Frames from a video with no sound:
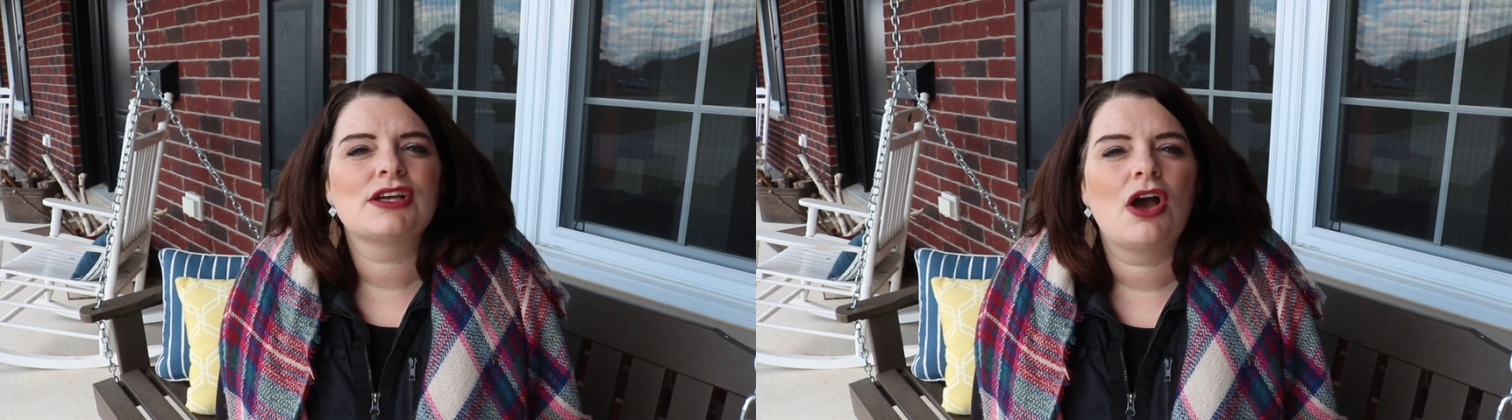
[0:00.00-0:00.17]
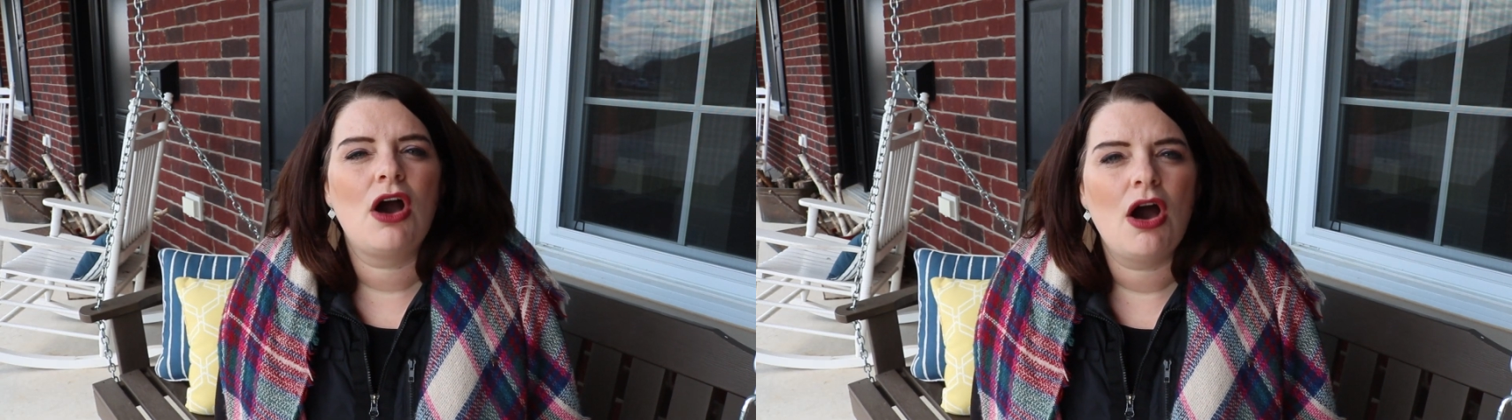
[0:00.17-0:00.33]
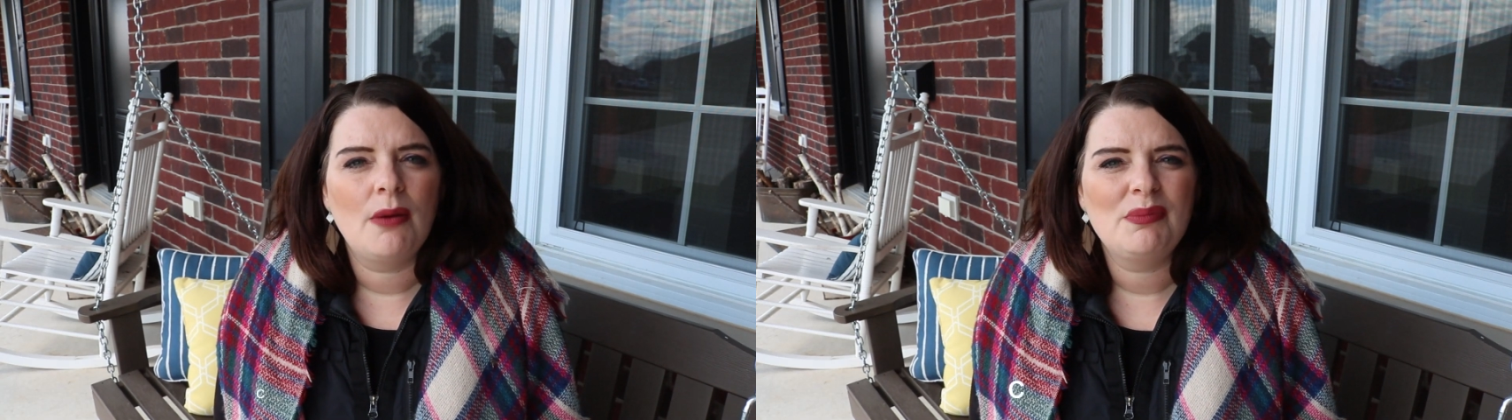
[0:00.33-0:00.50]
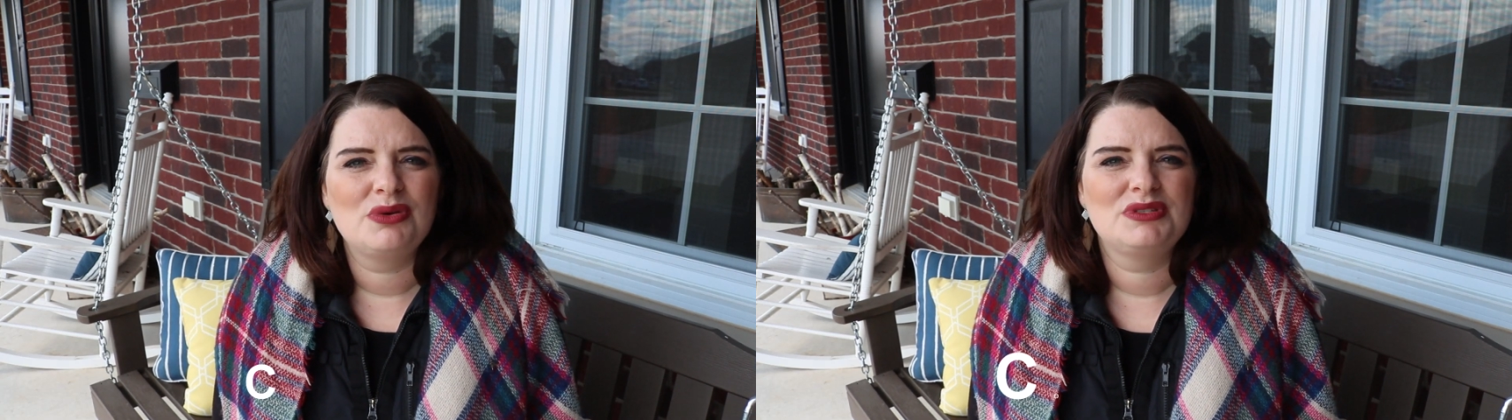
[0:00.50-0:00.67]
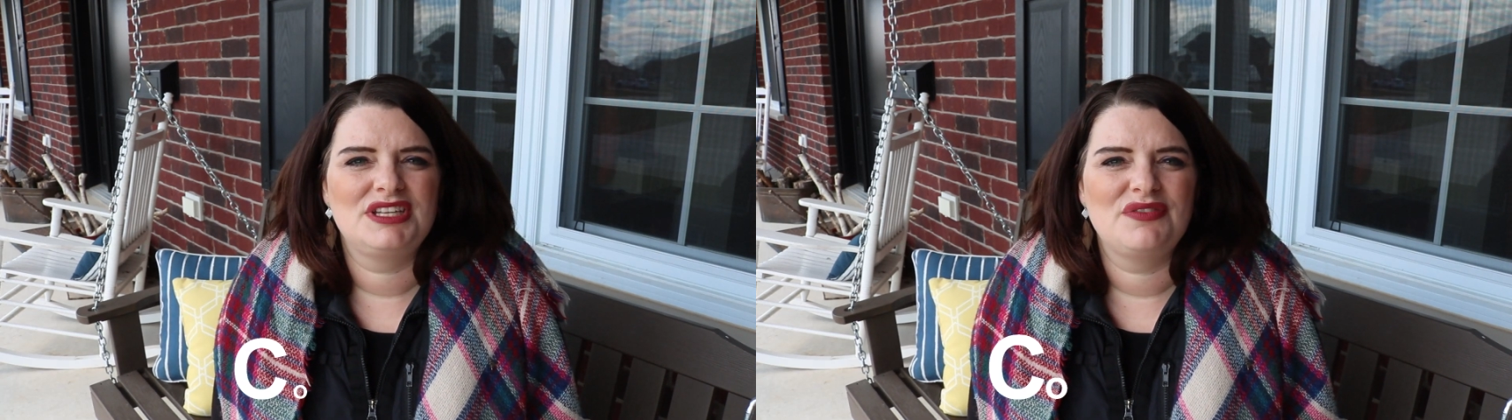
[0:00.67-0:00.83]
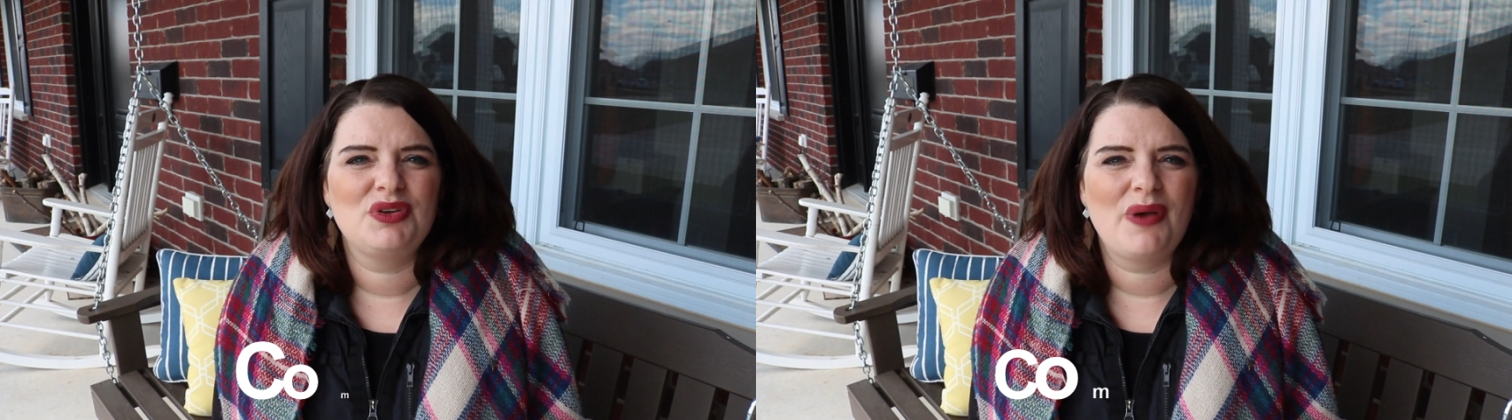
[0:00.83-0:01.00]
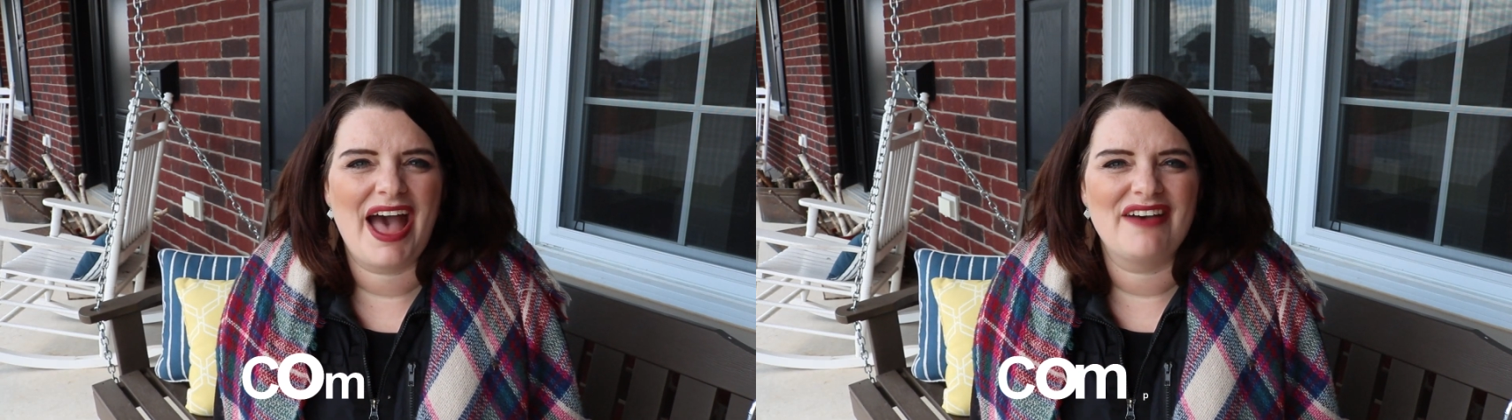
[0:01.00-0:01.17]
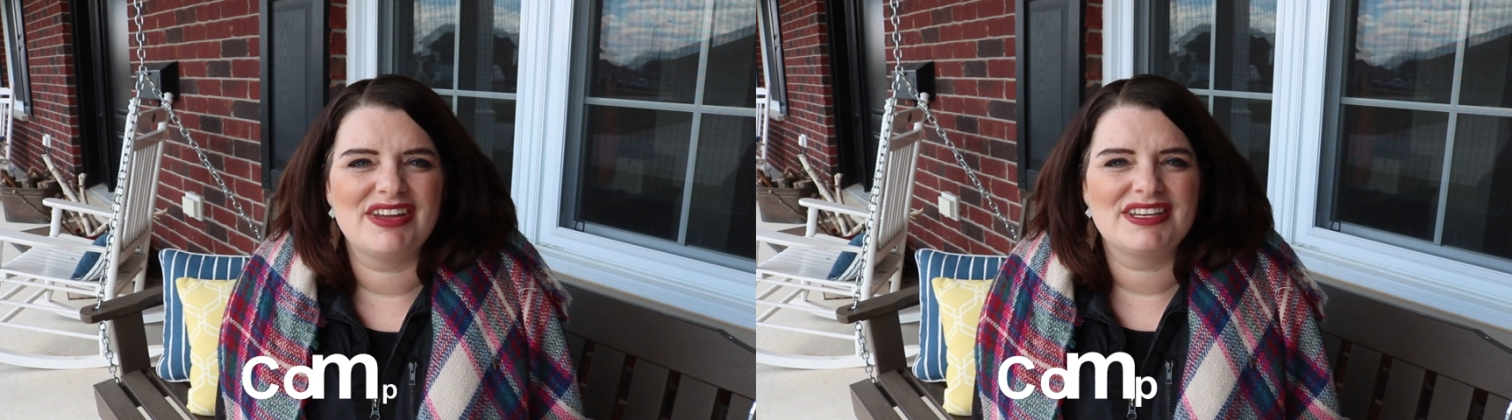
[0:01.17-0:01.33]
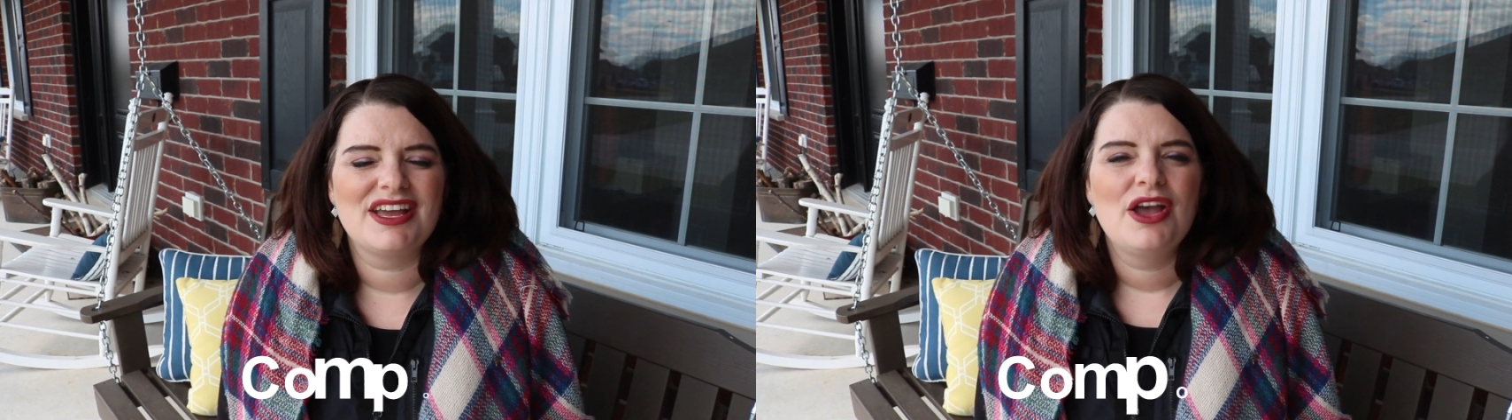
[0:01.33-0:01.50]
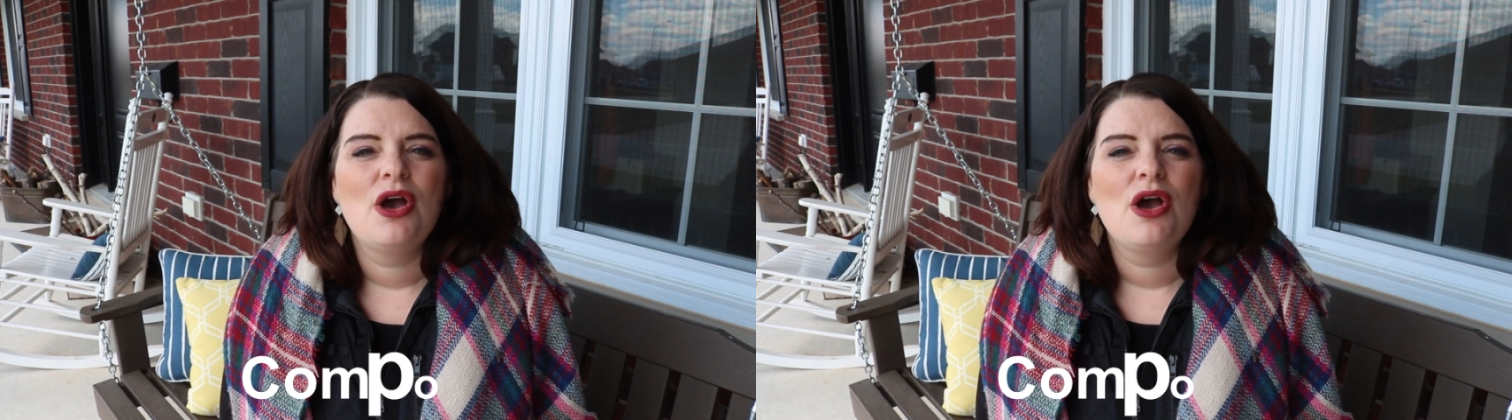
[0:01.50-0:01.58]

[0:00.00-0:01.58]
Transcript: compost if you have it.